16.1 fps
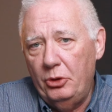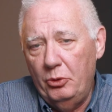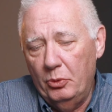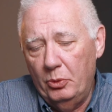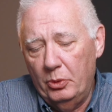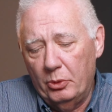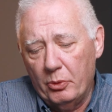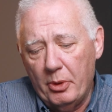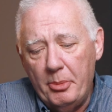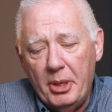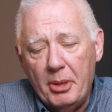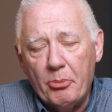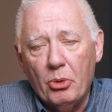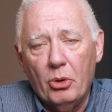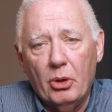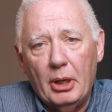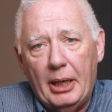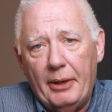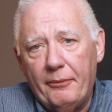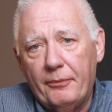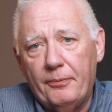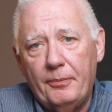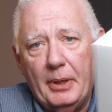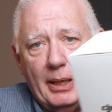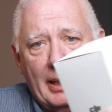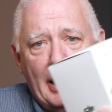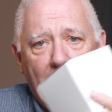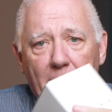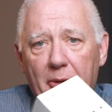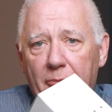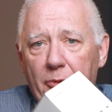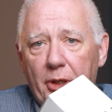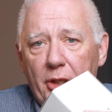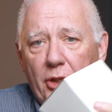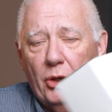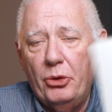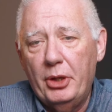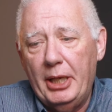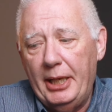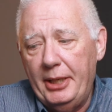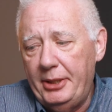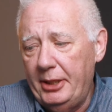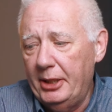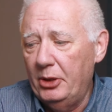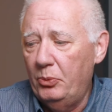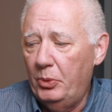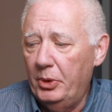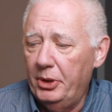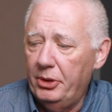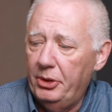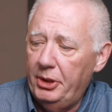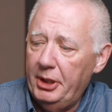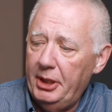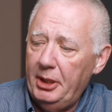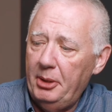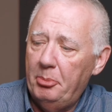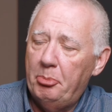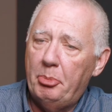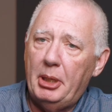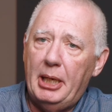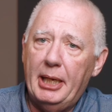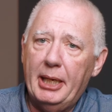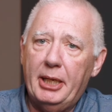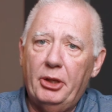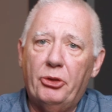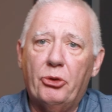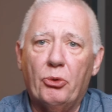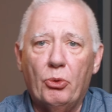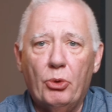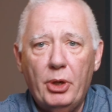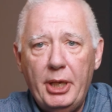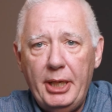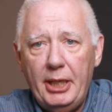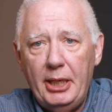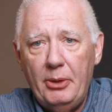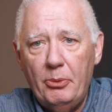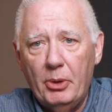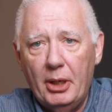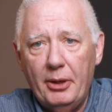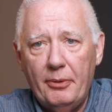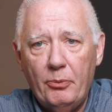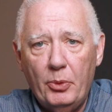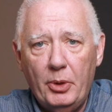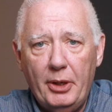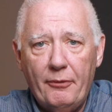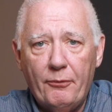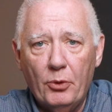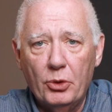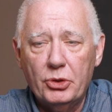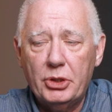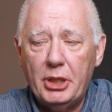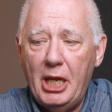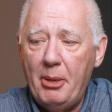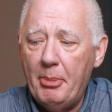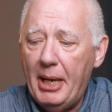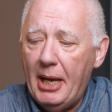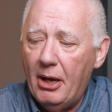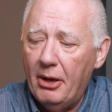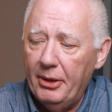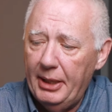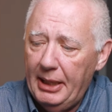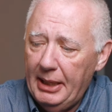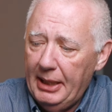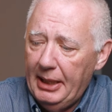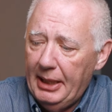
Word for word: You will remember I got a video that I did when the Pocket 3, when it first came out.